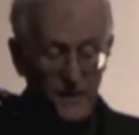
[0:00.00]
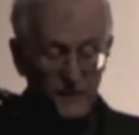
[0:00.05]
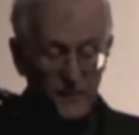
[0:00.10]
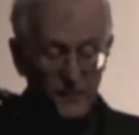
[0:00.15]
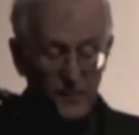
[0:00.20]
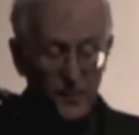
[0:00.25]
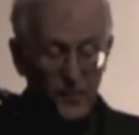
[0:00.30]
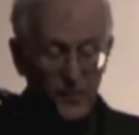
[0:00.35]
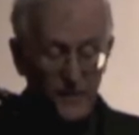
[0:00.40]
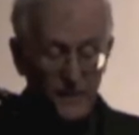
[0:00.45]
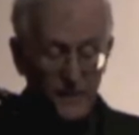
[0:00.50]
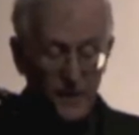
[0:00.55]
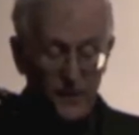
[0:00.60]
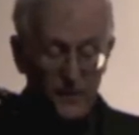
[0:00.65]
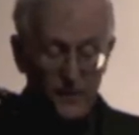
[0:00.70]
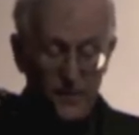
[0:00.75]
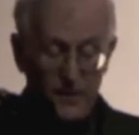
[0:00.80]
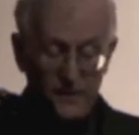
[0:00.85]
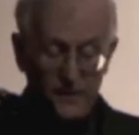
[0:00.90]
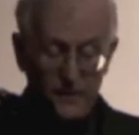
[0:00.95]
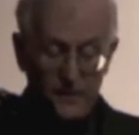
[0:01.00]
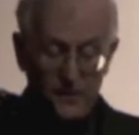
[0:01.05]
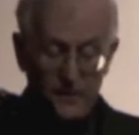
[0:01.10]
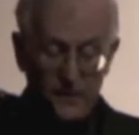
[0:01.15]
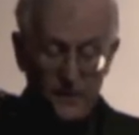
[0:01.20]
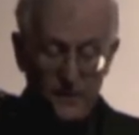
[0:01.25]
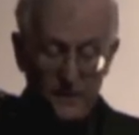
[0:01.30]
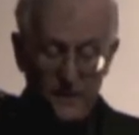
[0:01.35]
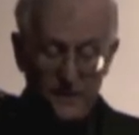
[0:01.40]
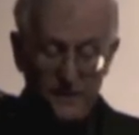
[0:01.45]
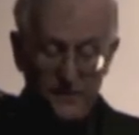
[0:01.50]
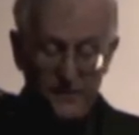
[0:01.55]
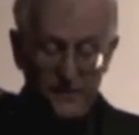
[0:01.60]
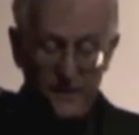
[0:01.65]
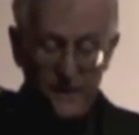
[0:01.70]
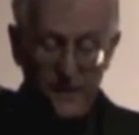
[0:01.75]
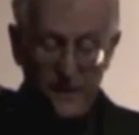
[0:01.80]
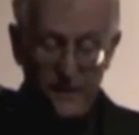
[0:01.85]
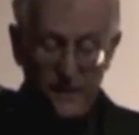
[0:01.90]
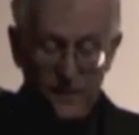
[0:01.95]
from what we know about the world.
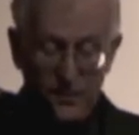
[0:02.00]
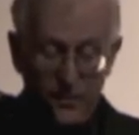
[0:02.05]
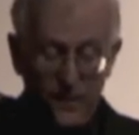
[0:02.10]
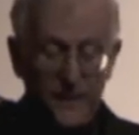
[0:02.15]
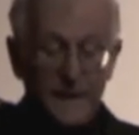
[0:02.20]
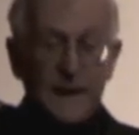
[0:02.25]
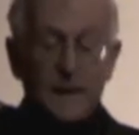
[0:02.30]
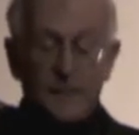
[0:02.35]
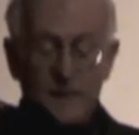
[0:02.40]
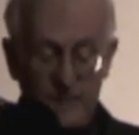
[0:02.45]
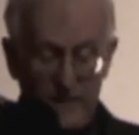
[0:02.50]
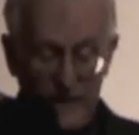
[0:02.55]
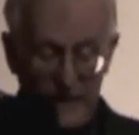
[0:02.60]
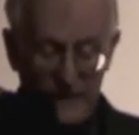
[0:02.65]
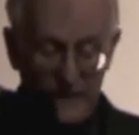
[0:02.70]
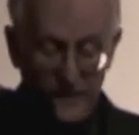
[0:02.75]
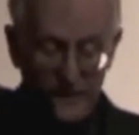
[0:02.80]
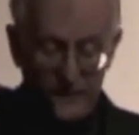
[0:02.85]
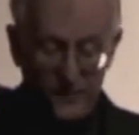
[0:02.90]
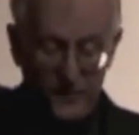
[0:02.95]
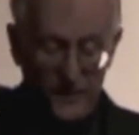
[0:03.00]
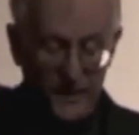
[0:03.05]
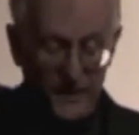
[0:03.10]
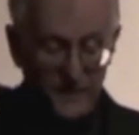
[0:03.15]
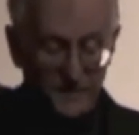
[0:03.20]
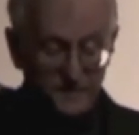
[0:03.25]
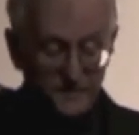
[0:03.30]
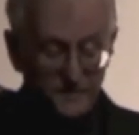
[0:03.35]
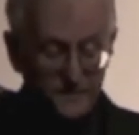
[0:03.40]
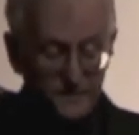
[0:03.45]
The point can be made this way.